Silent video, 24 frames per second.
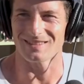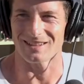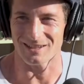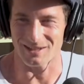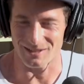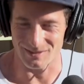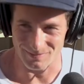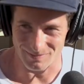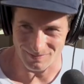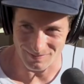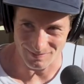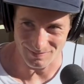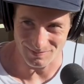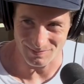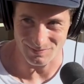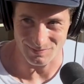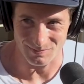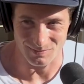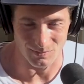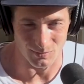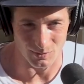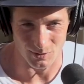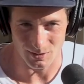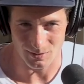Yeah,
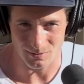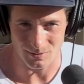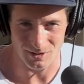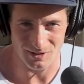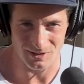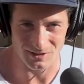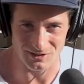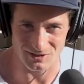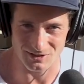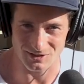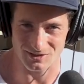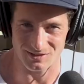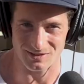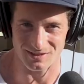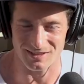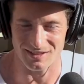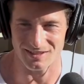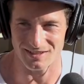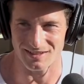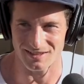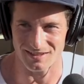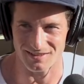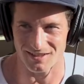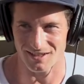pretty much. That's
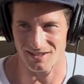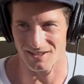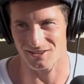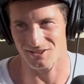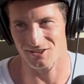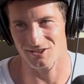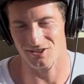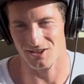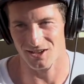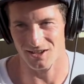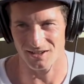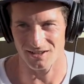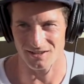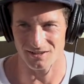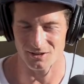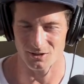insane. And then I shot a